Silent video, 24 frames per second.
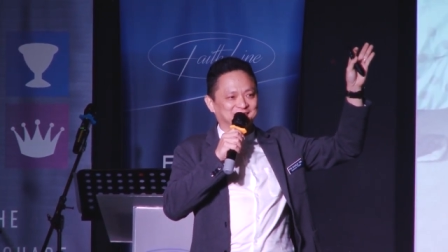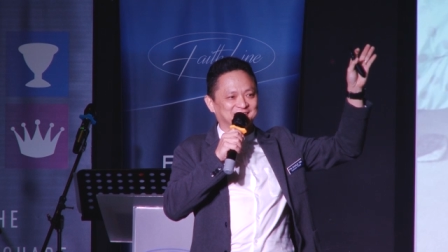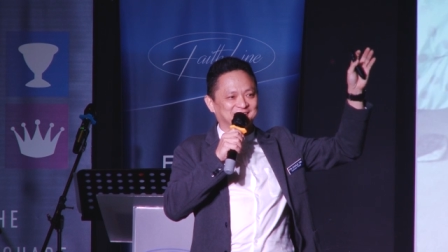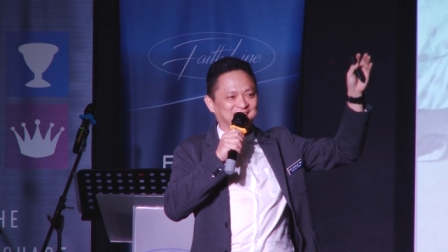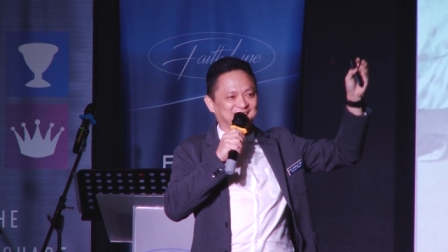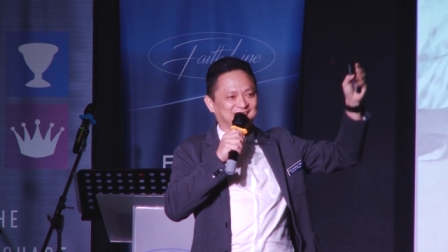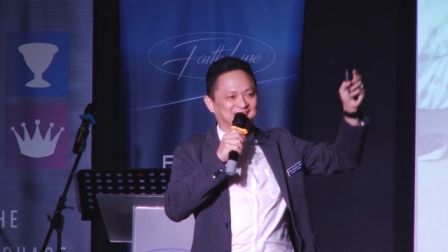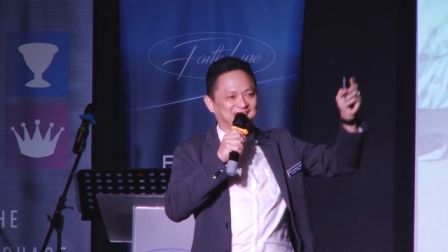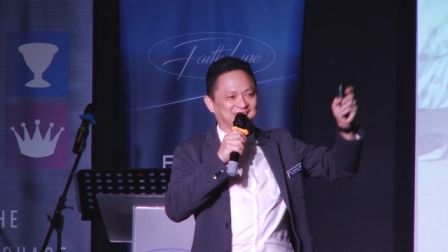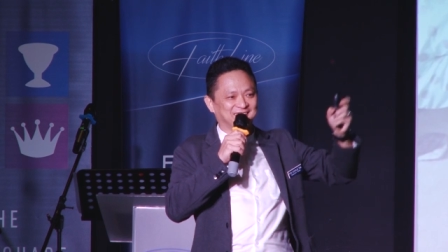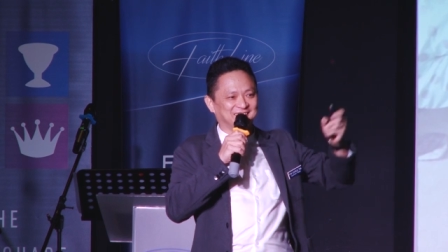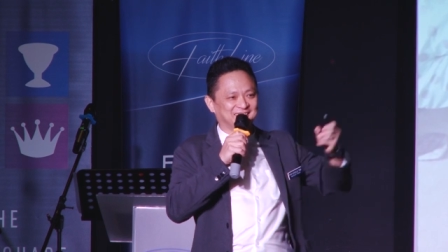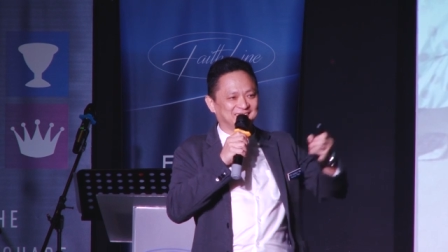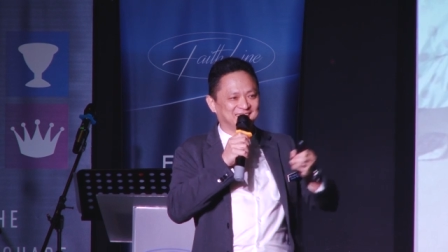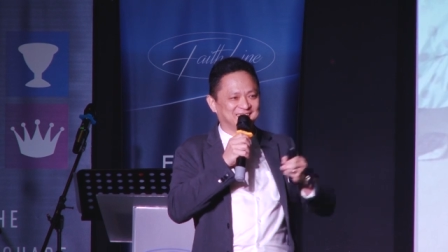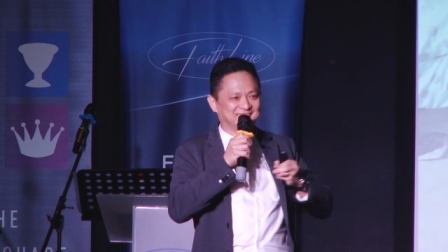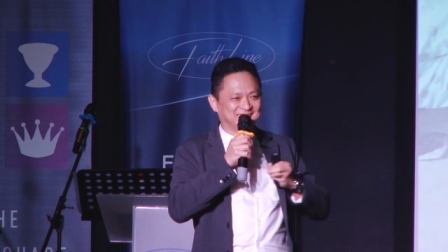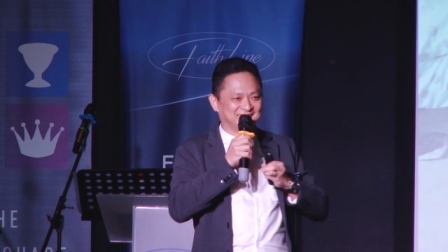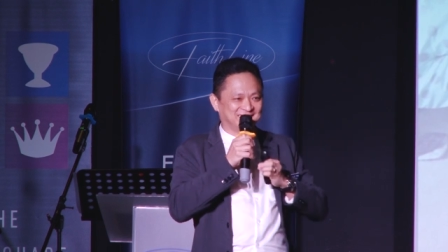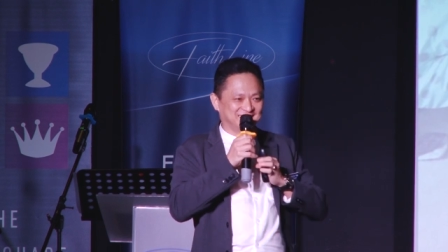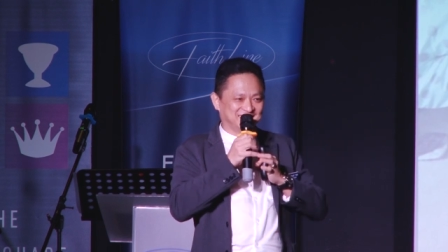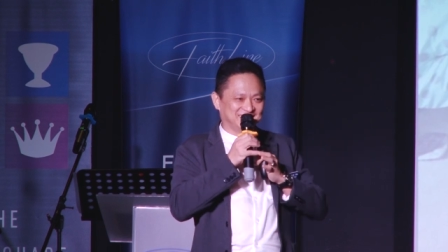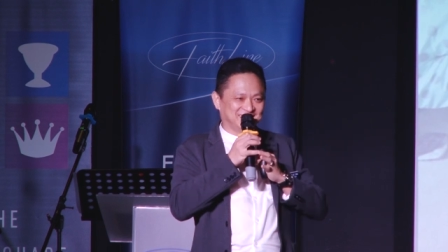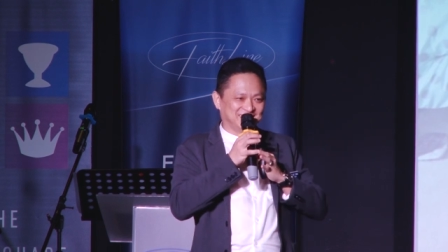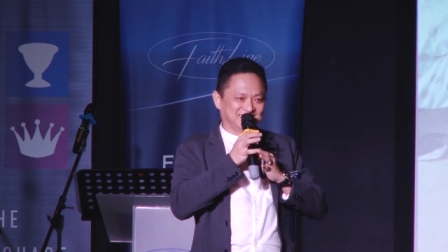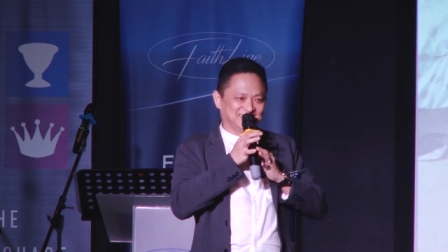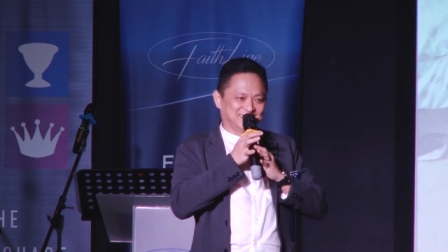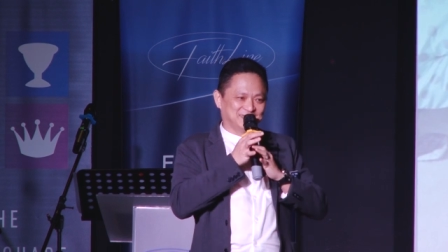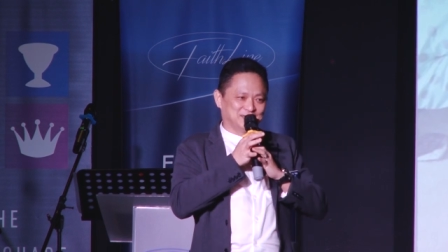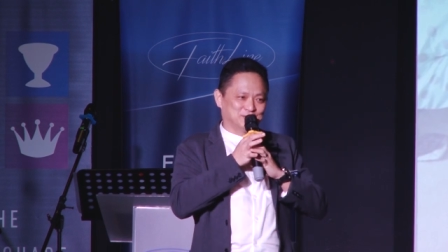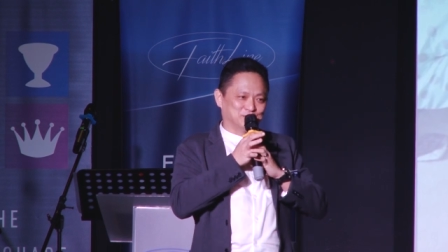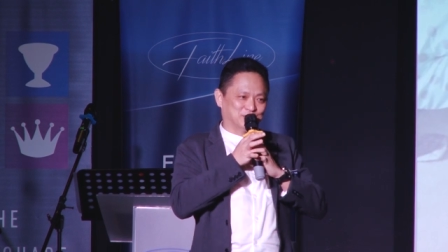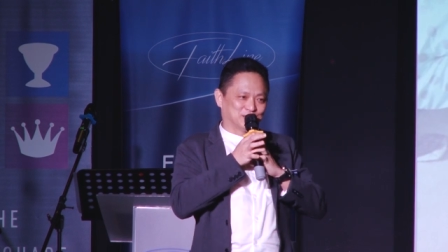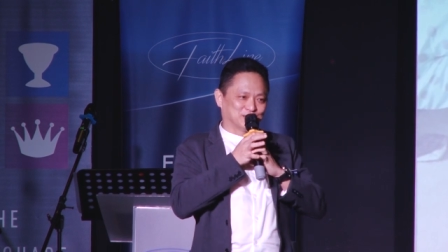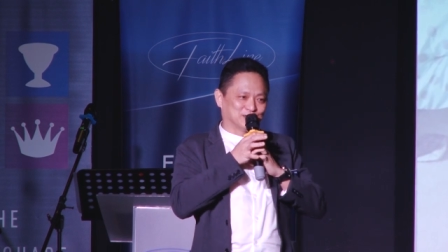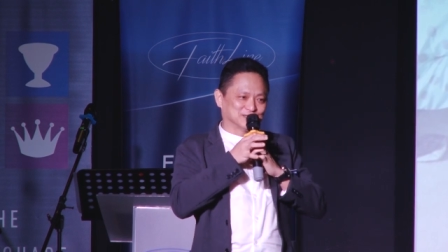uh,
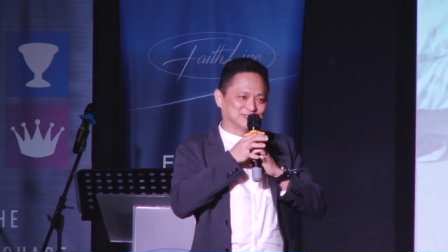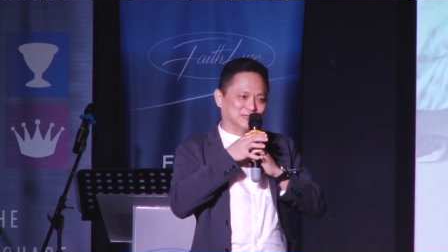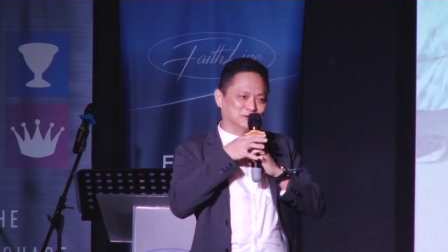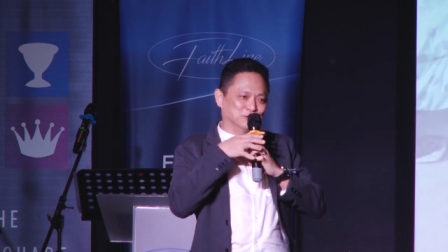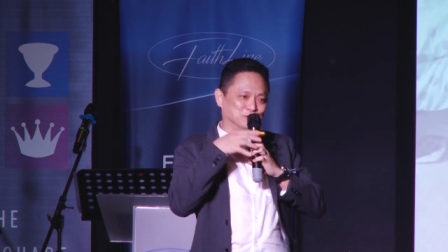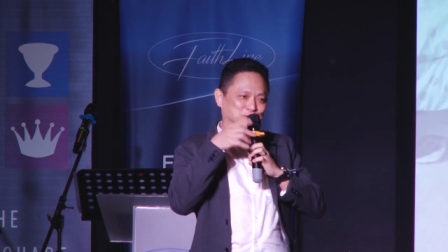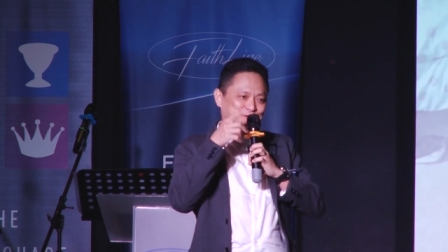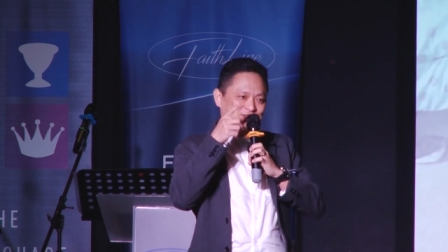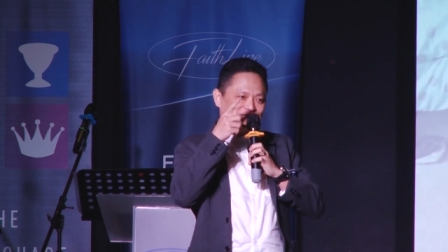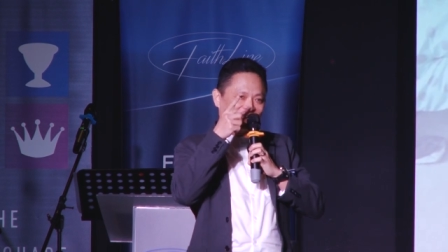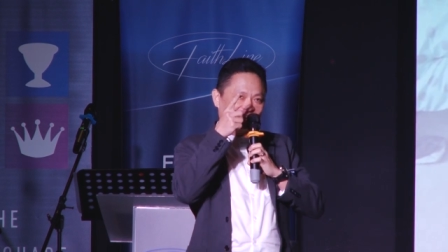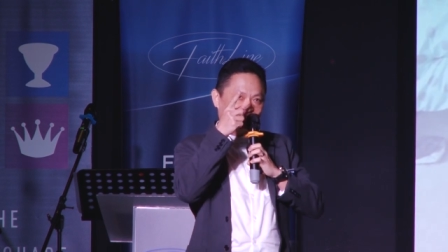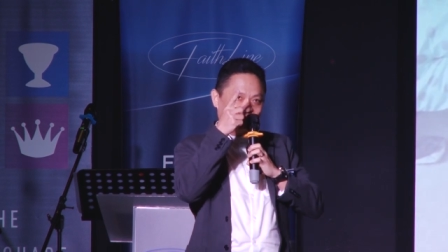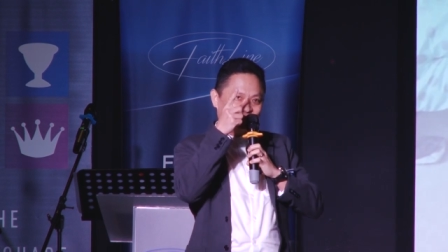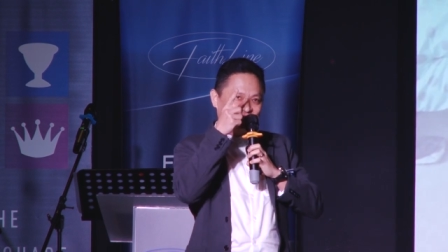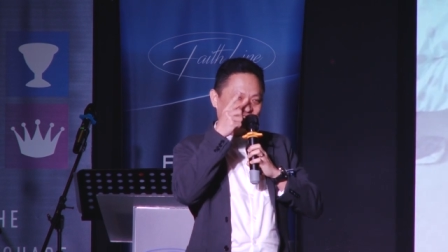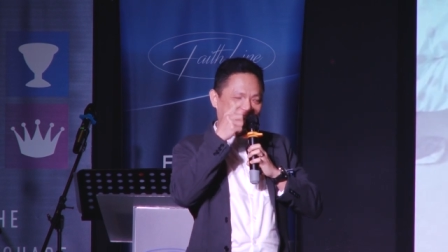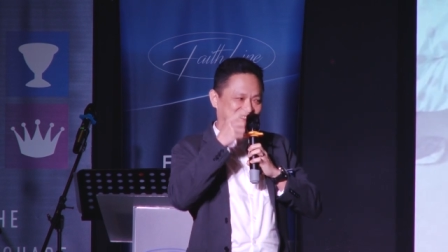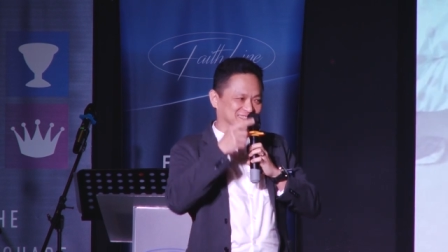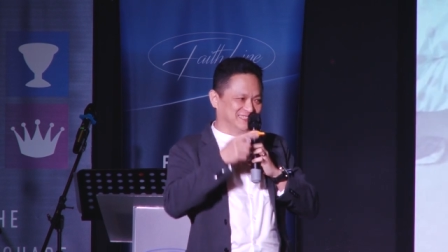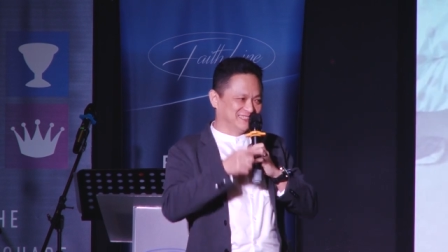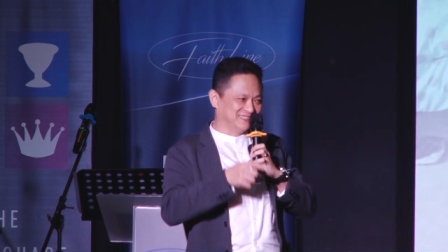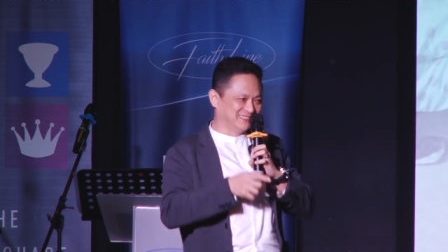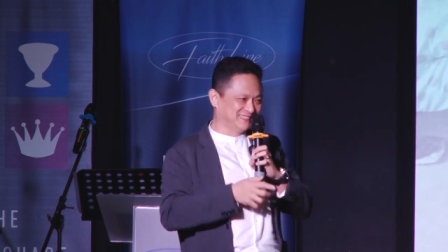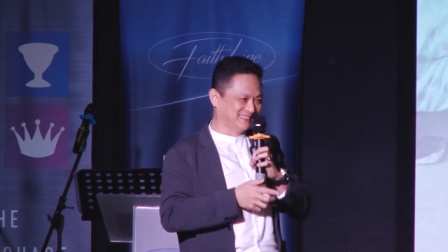because it looks like this.